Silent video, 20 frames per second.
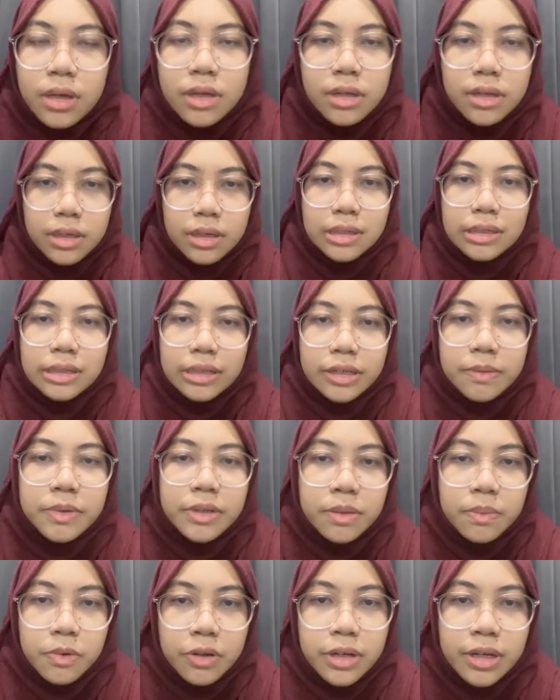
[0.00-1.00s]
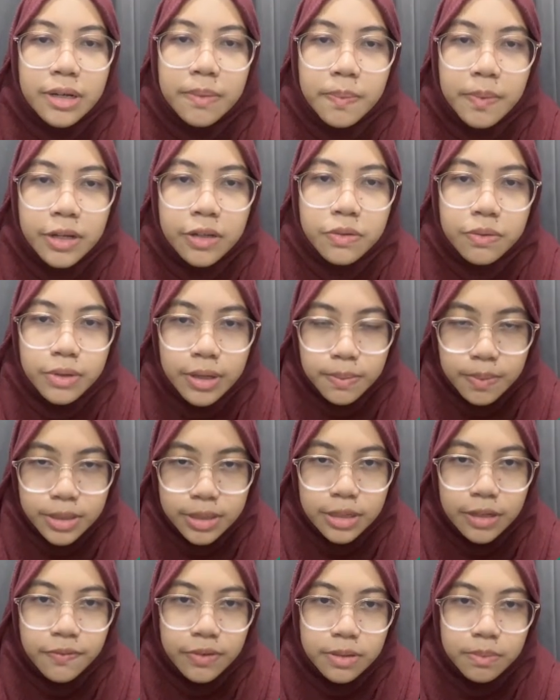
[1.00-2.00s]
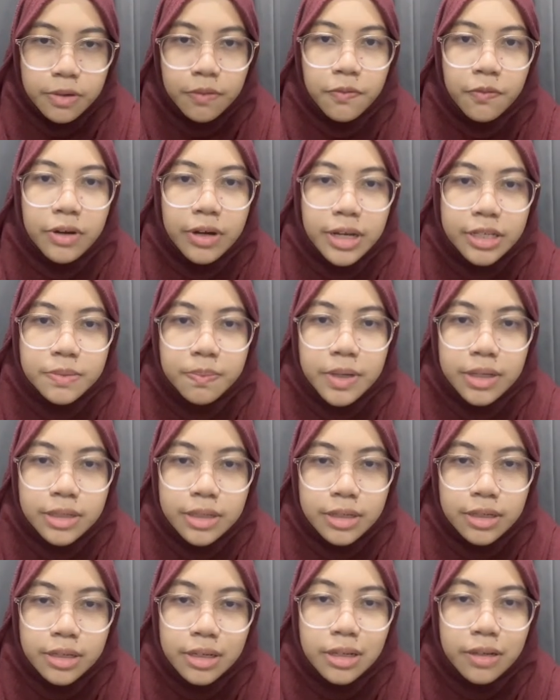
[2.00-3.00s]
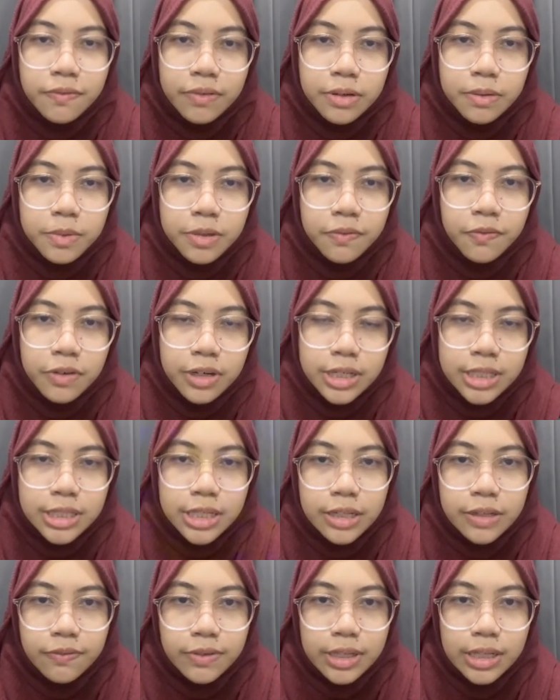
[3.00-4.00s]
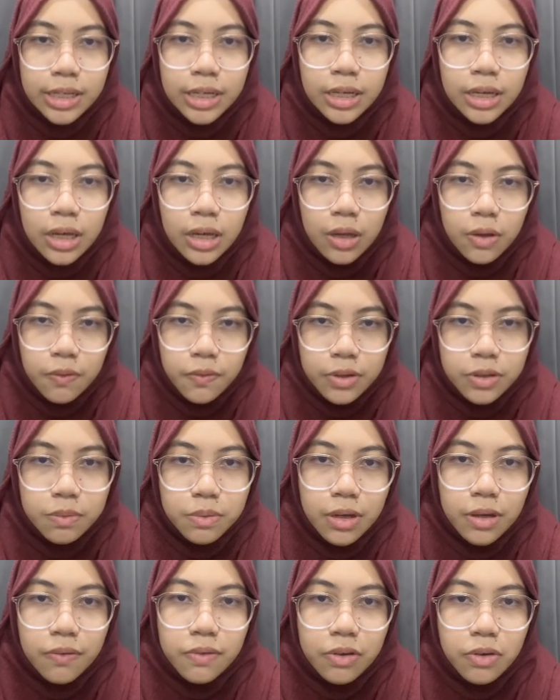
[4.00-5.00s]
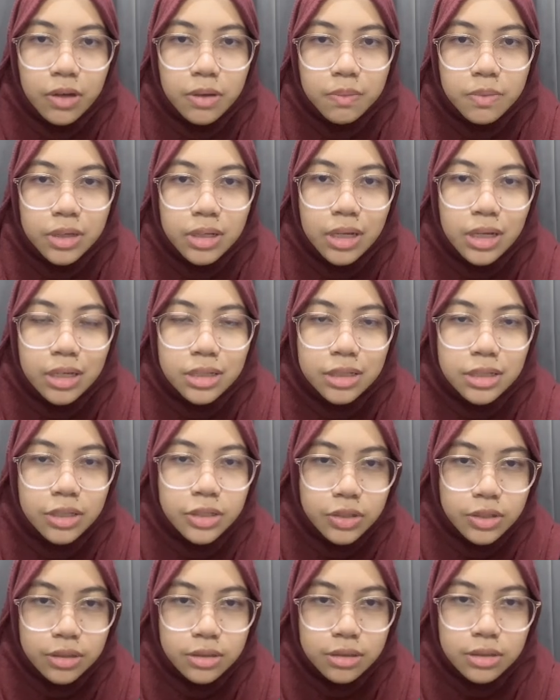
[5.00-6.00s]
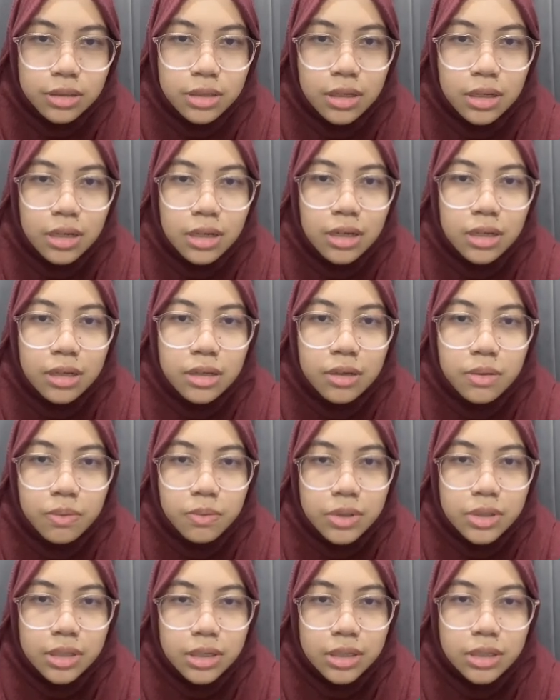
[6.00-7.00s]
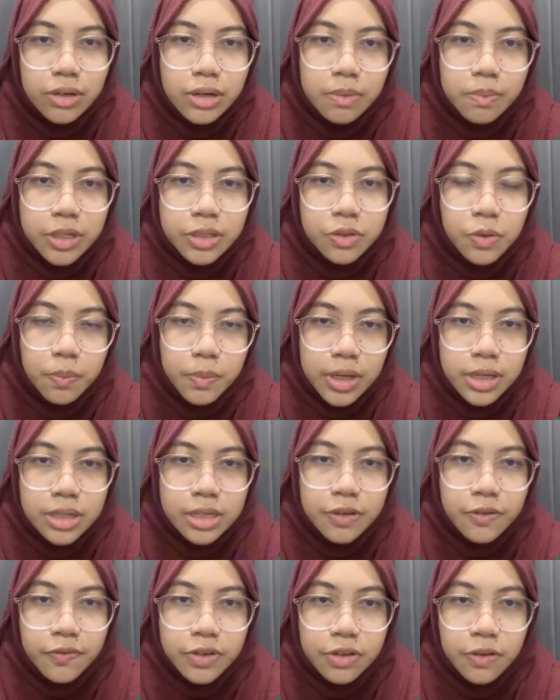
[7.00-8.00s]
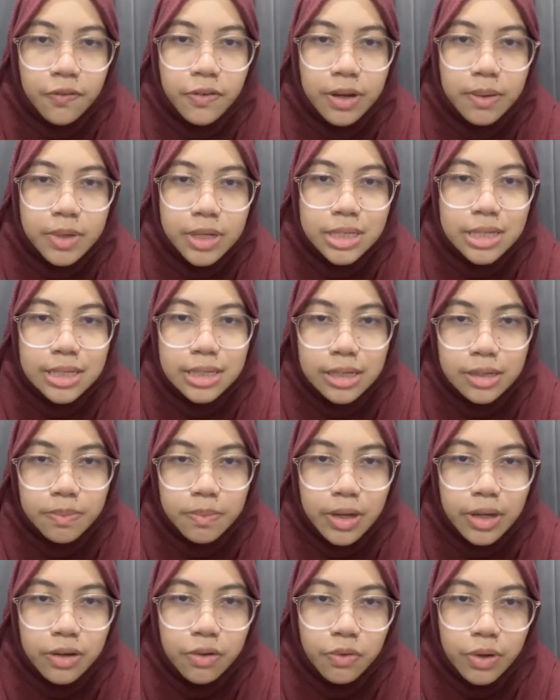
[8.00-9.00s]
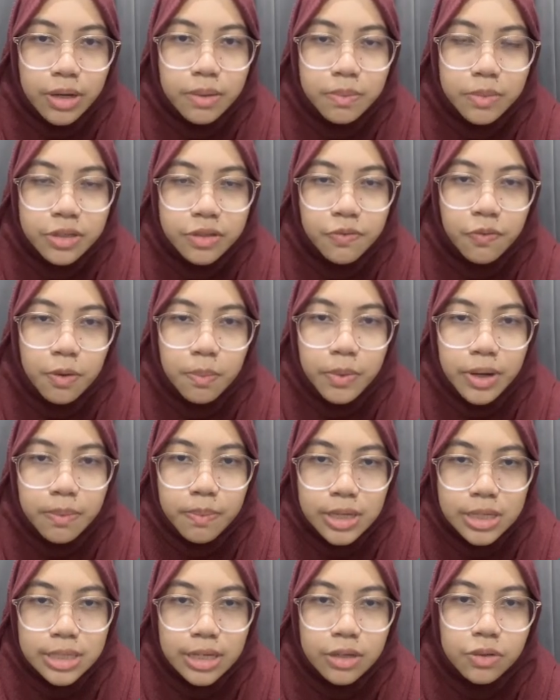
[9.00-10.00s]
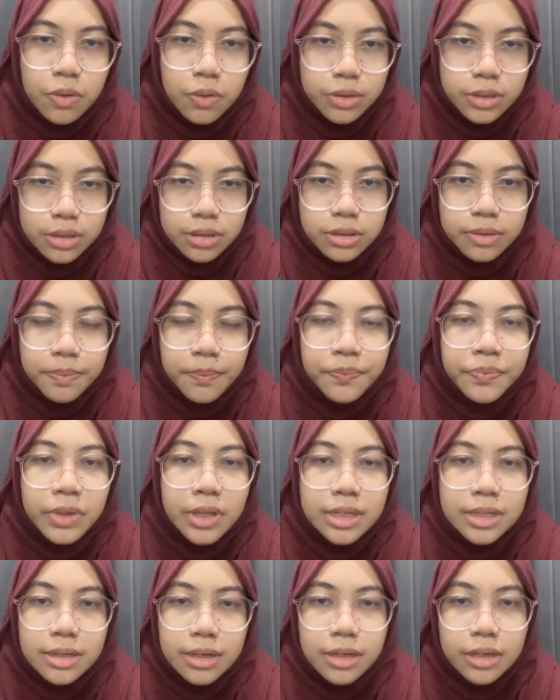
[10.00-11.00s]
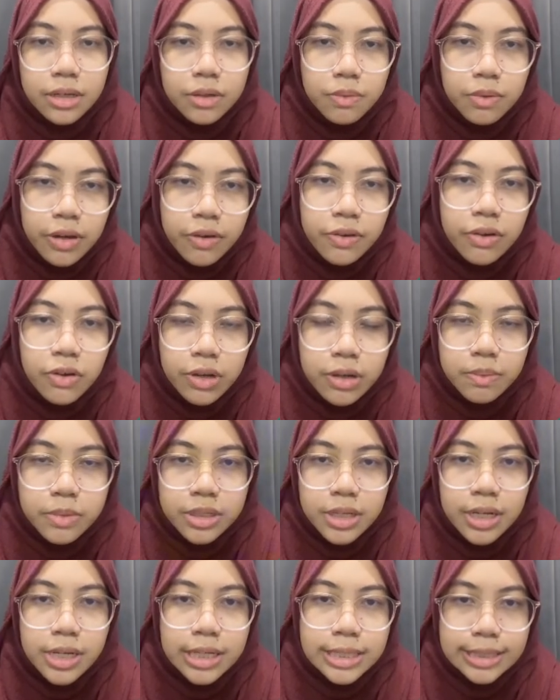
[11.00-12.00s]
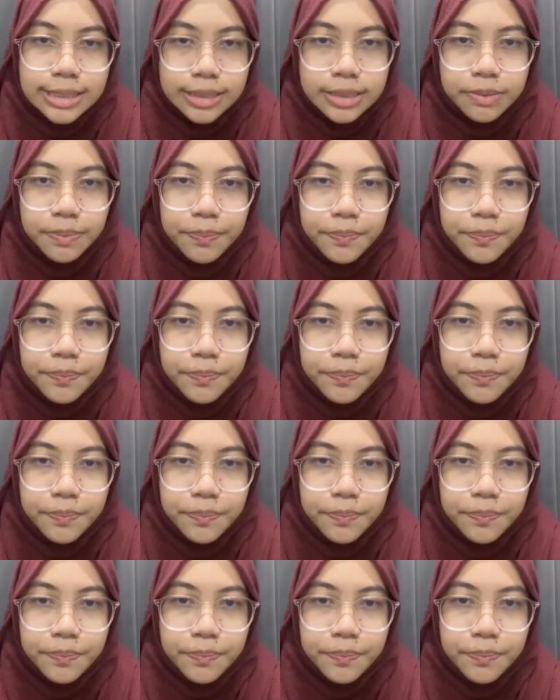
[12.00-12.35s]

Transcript: The incremental model applied to Redbus development for expected deliverable for each activity. First, we have requirement elicitation, which is Redbus domain, service of Redbus system, and requirements from Redbus stakeholder. Second, we have requirements analysis.